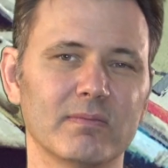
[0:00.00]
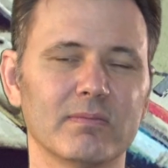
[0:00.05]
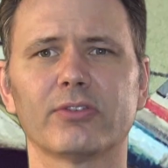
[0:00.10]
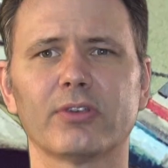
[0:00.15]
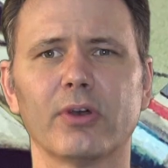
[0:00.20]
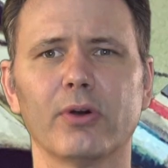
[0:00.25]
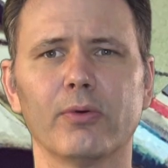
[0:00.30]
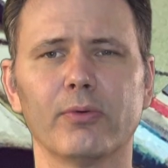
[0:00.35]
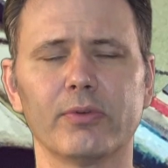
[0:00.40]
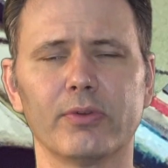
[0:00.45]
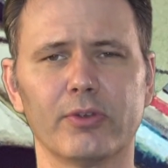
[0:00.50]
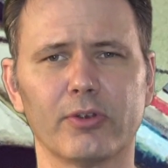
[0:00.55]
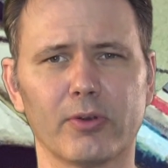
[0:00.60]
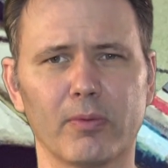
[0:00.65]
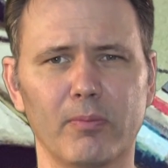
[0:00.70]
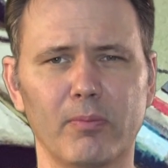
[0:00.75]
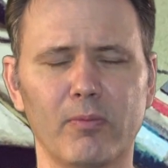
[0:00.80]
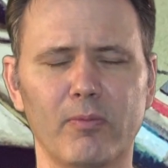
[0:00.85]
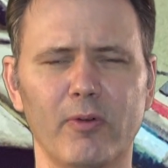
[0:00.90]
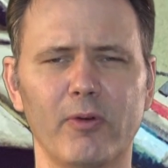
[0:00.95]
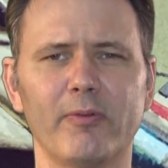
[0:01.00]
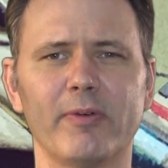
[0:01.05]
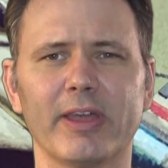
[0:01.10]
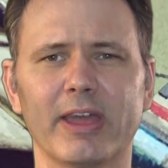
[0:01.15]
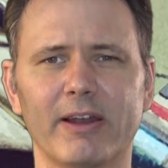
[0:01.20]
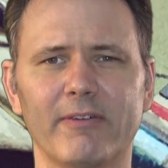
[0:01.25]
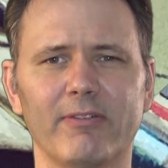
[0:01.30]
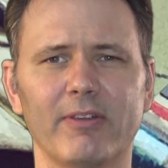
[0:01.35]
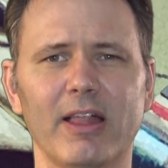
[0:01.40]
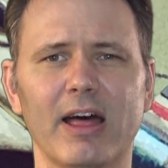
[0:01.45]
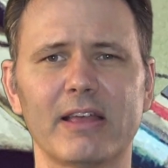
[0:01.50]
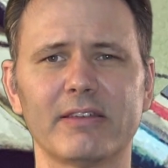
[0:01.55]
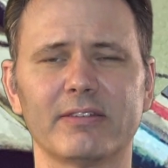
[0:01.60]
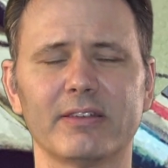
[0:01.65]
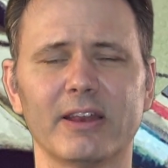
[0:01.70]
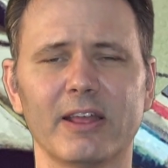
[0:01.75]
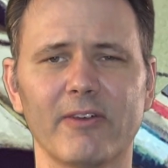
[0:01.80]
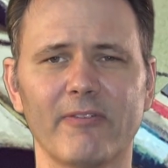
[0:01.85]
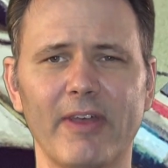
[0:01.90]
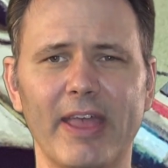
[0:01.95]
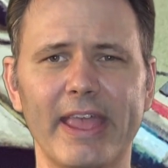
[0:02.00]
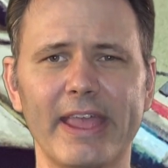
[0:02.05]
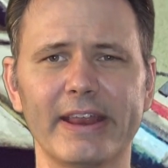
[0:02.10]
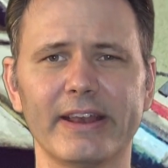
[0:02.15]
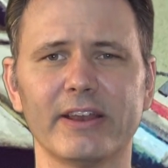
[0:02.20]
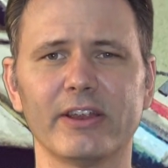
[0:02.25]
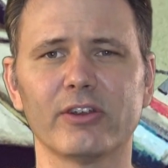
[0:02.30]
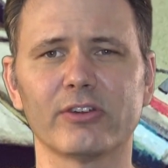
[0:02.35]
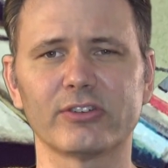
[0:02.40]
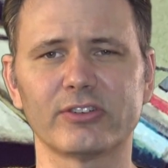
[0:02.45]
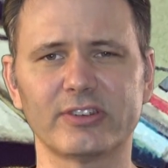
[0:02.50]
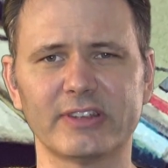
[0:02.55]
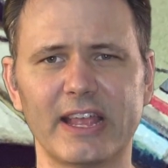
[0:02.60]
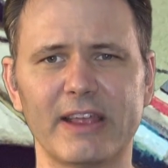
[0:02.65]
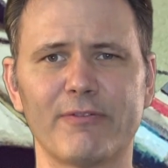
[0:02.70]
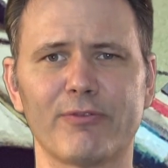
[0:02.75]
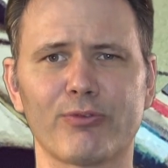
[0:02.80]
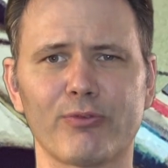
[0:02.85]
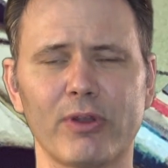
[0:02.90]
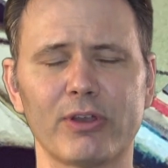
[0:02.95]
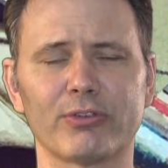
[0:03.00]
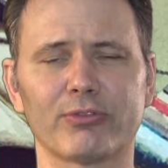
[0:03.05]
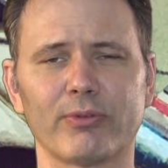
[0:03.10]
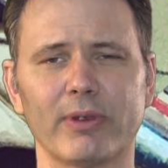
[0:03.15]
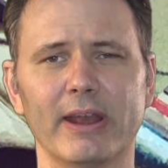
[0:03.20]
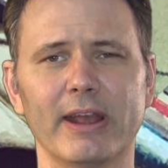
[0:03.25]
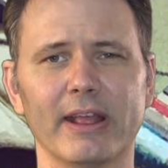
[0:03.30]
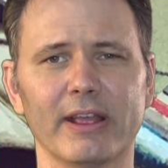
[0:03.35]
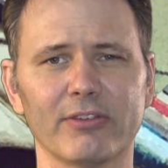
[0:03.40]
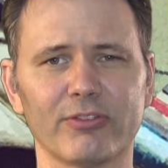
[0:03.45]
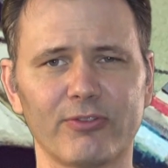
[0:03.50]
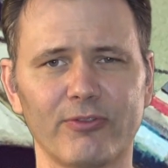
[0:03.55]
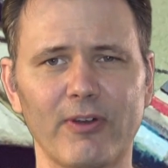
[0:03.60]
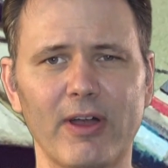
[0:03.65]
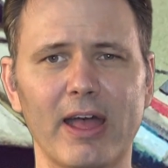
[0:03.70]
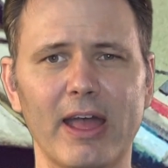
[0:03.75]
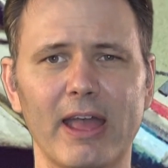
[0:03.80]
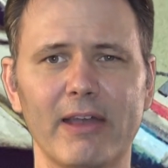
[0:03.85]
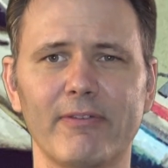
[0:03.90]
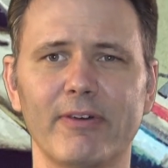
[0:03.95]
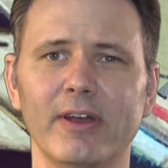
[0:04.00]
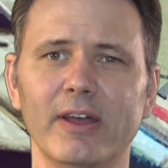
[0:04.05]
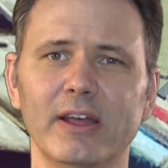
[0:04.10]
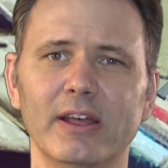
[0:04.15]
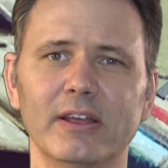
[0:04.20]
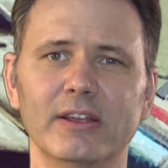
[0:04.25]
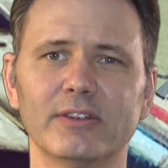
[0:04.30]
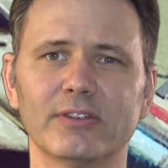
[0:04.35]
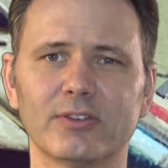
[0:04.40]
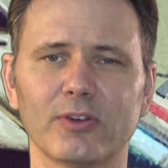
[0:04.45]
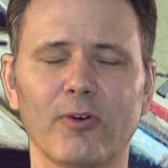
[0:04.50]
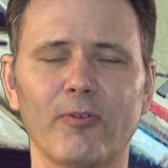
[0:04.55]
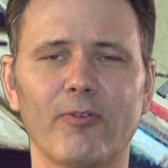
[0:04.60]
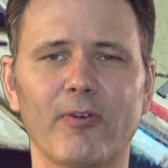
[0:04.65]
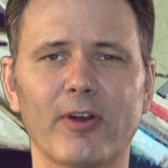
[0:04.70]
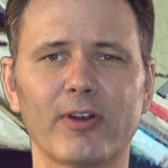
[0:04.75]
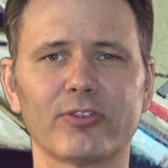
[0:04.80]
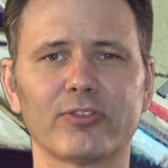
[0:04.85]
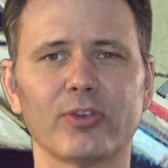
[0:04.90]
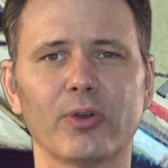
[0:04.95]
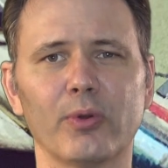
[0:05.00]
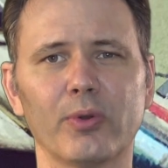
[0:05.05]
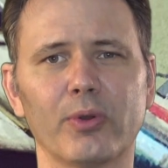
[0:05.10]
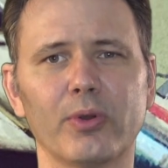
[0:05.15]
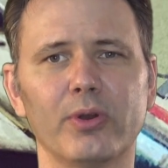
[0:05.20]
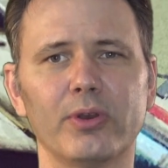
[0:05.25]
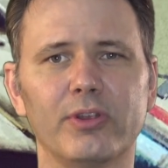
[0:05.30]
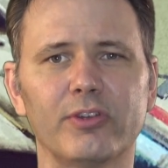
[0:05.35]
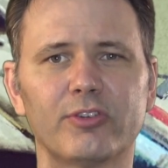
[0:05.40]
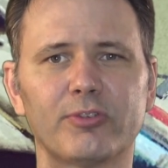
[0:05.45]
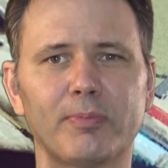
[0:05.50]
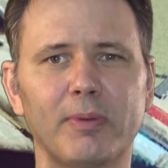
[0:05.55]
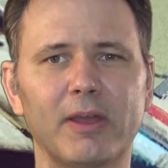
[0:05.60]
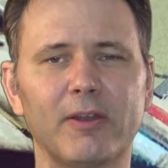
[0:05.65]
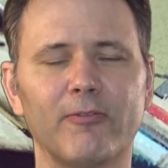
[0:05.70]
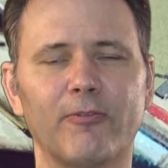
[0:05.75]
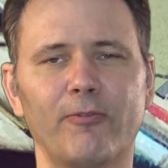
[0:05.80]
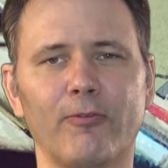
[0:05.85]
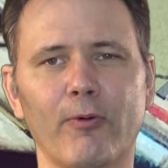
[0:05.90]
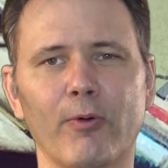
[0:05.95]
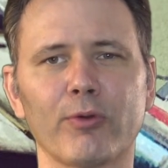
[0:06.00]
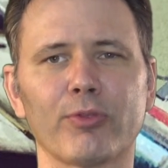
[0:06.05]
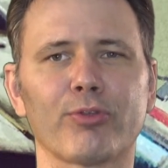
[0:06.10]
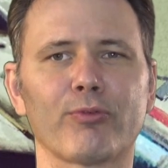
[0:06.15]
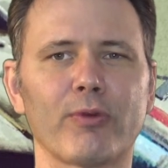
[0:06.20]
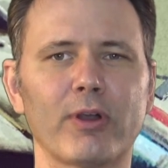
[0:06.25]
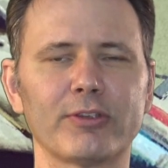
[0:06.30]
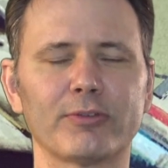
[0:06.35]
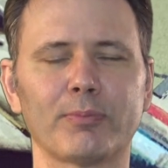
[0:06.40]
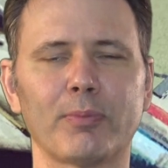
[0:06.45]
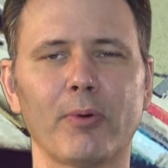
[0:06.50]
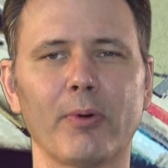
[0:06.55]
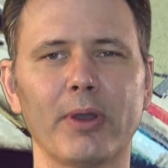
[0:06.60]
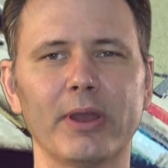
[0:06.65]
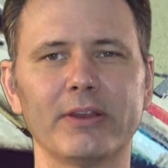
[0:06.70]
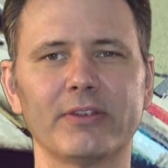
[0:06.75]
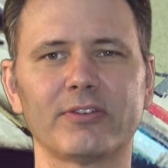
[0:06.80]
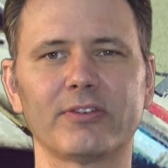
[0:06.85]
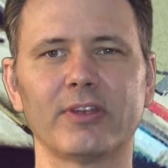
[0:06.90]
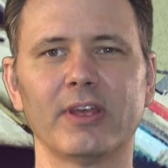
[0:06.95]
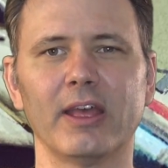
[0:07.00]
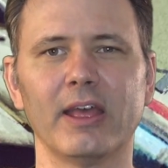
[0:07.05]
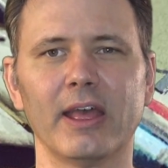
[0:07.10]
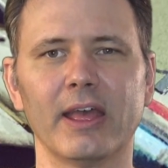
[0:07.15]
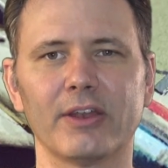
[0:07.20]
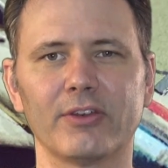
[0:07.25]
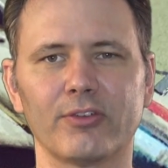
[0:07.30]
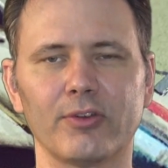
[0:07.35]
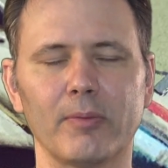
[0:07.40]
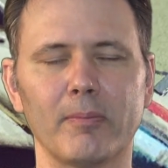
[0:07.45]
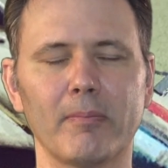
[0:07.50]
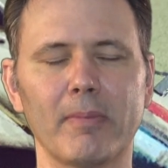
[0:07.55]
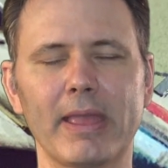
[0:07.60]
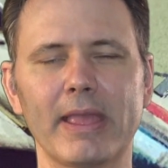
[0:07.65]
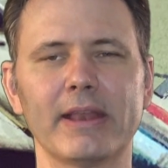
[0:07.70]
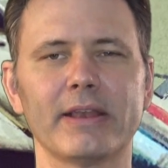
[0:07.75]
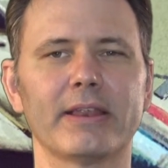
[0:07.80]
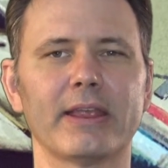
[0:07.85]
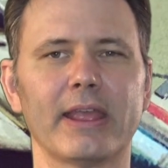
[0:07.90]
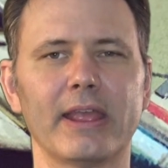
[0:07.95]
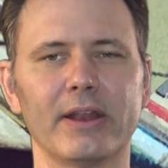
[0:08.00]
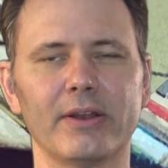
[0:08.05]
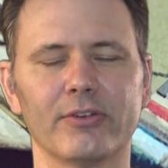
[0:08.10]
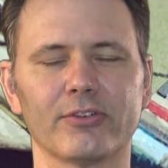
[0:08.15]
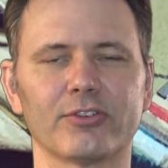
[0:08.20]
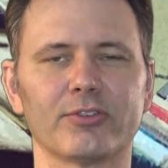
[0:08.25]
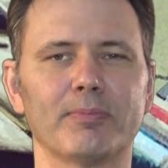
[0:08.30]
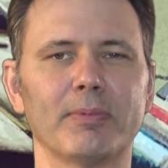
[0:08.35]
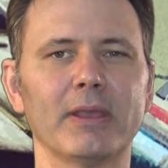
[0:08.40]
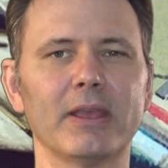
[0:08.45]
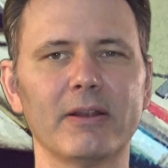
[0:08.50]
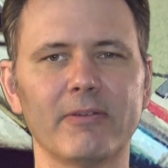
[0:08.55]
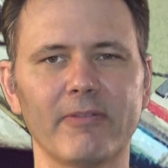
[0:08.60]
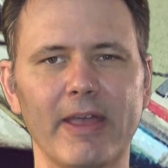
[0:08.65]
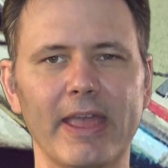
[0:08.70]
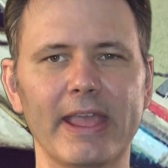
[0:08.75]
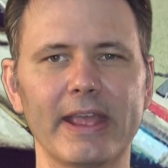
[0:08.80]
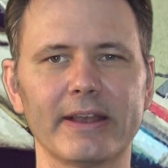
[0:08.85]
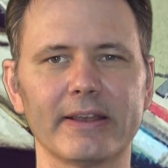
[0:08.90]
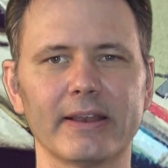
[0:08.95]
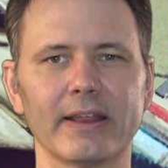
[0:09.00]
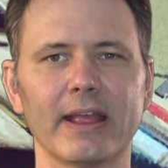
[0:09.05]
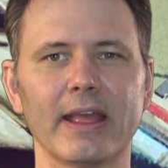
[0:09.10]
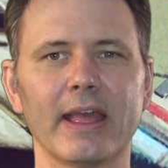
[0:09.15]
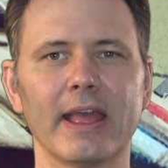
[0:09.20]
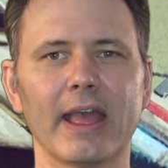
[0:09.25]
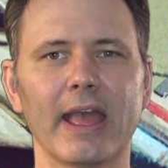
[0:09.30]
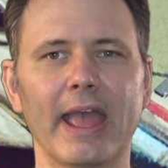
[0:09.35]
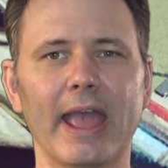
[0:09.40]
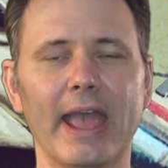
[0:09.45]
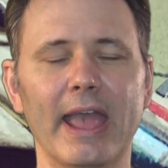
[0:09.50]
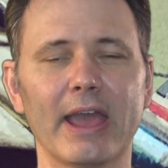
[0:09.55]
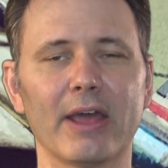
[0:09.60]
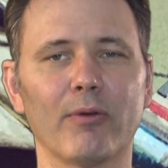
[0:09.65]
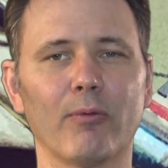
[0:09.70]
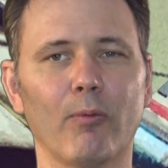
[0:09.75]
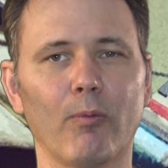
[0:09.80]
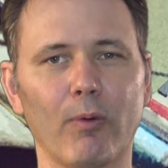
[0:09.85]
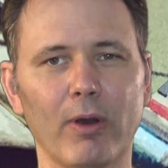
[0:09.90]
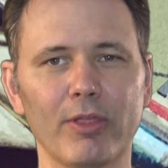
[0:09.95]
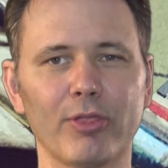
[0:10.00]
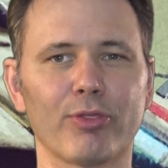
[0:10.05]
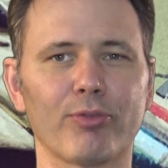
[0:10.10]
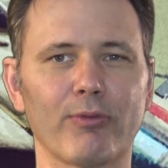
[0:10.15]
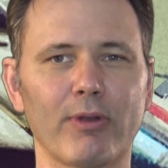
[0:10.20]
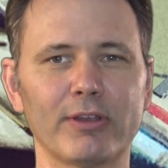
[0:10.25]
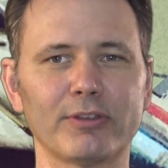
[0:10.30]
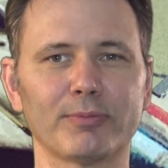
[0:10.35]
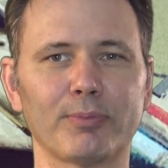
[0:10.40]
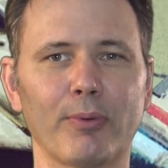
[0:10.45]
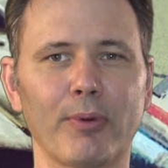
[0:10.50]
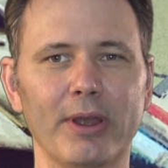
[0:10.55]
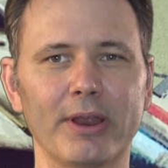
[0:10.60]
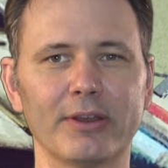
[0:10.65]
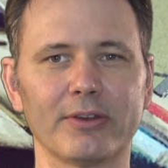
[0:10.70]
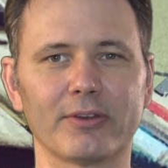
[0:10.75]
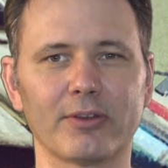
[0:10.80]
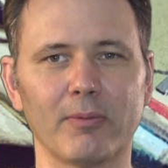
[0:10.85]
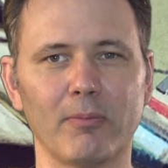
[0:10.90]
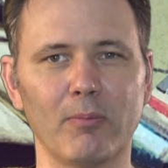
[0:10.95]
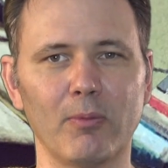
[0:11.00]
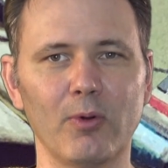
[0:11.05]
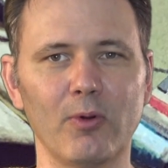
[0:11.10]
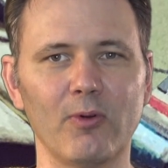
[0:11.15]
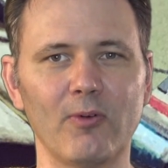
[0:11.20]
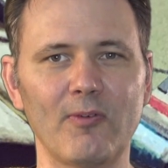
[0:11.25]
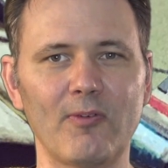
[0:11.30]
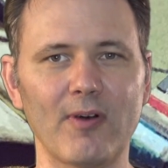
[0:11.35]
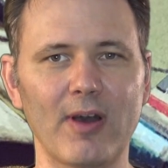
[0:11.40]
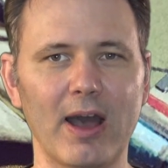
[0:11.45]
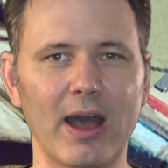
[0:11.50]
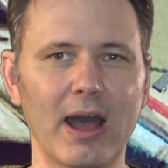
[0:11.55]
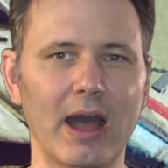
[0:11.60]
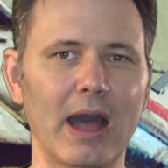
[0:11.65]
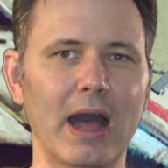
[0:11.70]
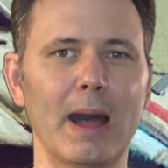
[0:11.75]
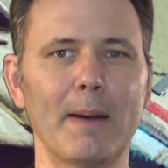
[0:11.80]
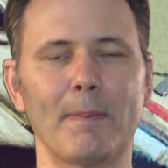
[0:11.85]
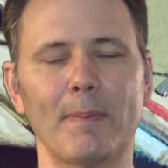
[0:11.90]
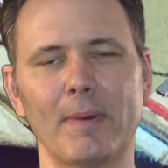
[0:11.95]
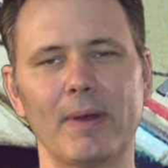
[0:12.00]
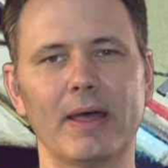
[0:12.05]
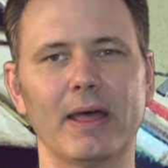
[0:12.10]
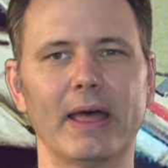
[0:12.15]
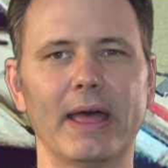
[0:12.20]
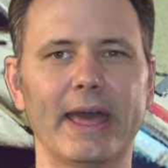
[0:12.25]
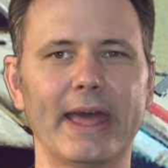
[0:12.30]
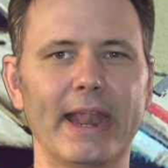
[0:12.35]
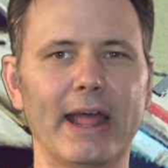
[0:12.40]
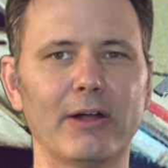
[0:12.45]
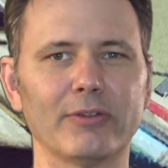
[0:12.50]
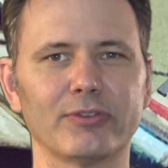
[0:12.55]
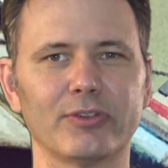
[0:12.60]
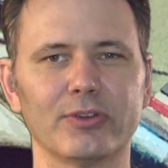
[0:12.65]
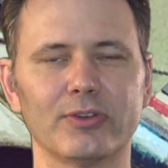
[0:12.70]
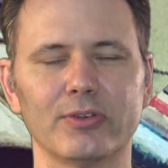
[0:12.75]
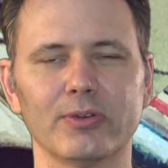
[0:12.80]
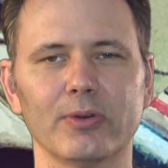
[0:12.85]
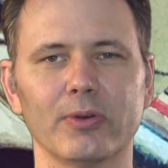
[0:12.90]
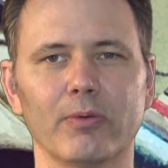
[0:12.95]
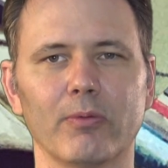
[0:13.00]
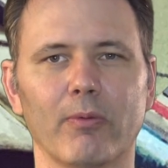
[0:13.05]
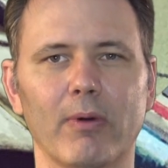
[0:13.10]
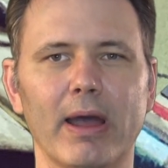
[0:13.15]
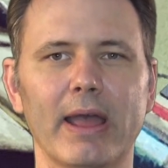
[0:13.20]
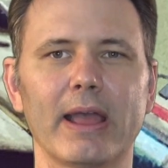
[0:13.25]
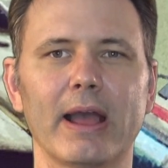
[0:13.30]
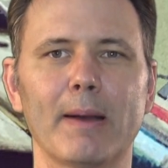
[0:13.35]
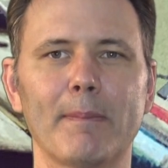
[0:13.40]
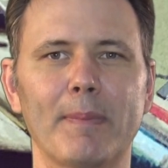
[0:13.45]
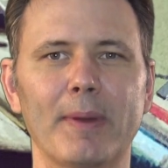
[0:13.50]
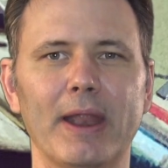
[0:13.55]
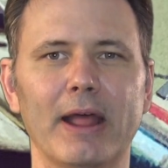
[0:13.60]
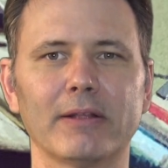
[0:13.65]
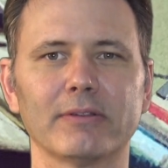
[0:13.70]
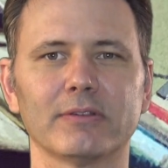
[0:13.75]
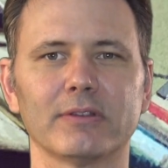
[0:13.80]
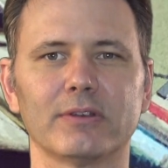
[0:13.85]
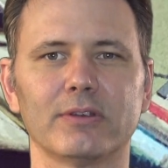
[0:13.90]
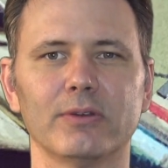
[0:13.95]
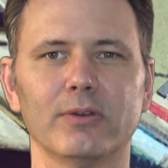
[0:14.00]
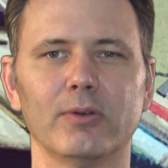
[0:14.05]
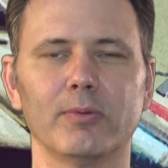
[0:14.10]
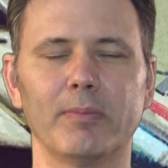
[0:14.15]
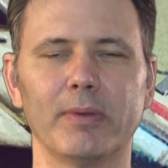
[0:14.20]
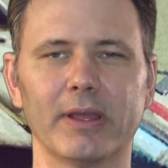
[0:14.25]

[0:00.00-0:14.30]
So you're moving at a velocity of 8, your safe thrust rating is 5. So far, so good. You spend 4 thrust points to maintain your speed of 8, and 1 thrust point to move up an altitude. Why up an altitude?